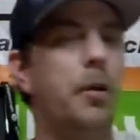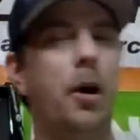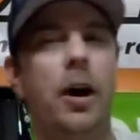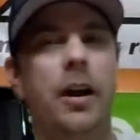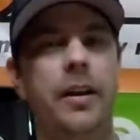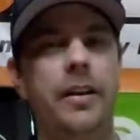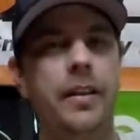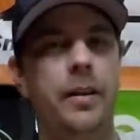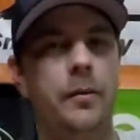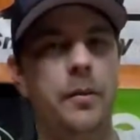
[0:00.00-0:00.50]

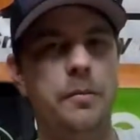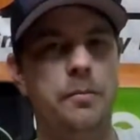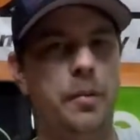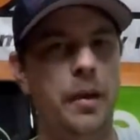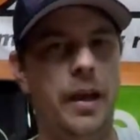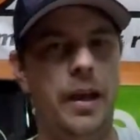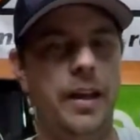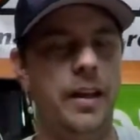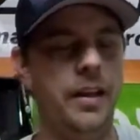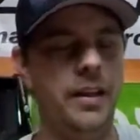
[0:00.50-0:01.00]
body that we
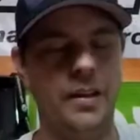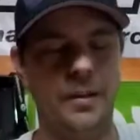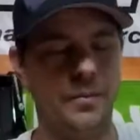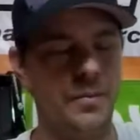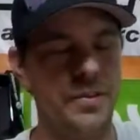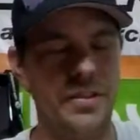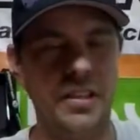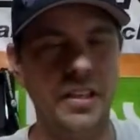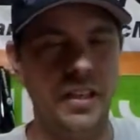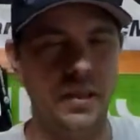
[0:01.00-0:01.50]
pay an
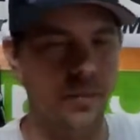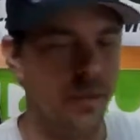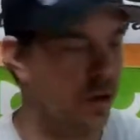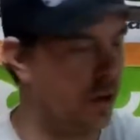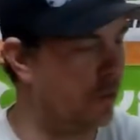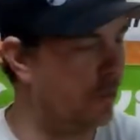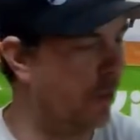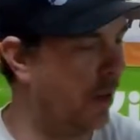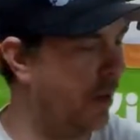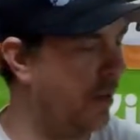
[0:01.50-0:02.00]
obscene
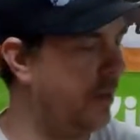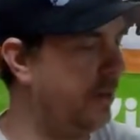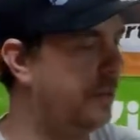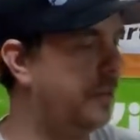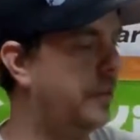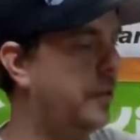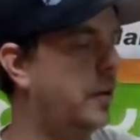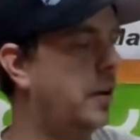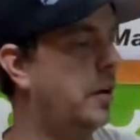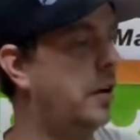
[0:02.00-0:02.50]
amount of money
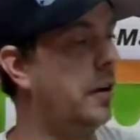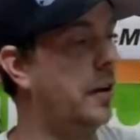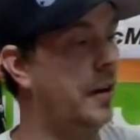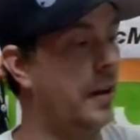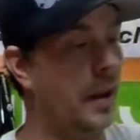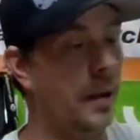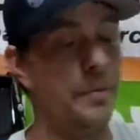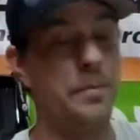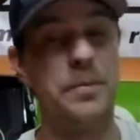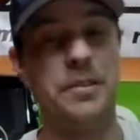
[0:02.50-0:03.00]
for, or
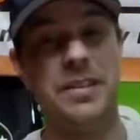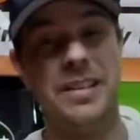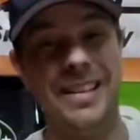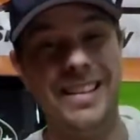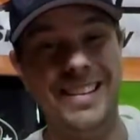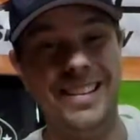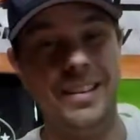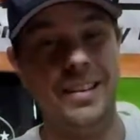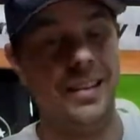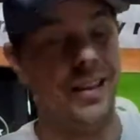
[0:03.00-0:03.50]
an
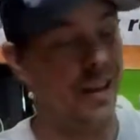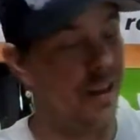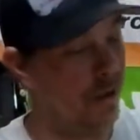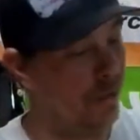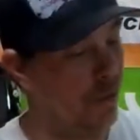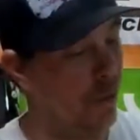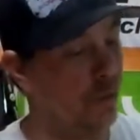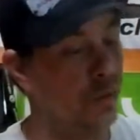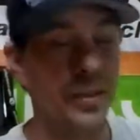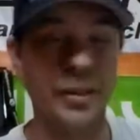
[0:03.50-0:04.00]
obscene
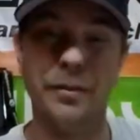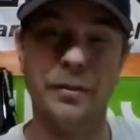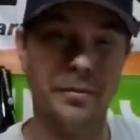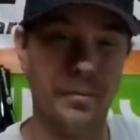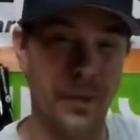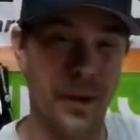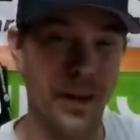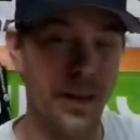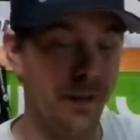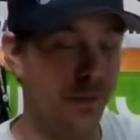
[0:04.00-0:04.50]
amount of
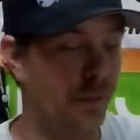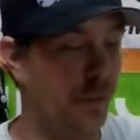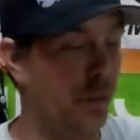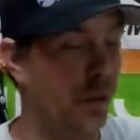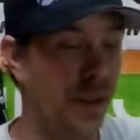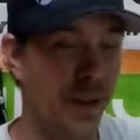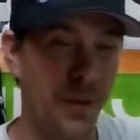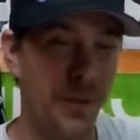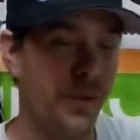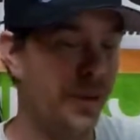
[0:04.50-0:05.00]
money for.
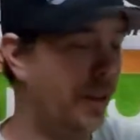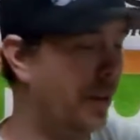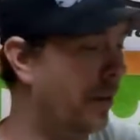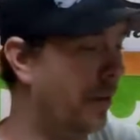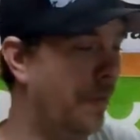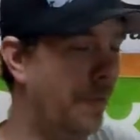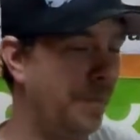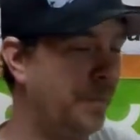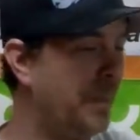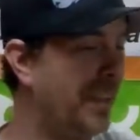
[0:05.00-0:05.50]
There we go.
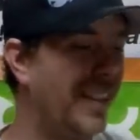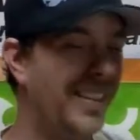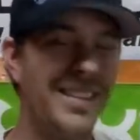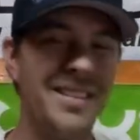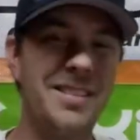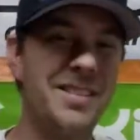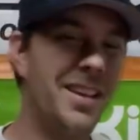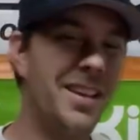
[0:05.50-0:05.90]
This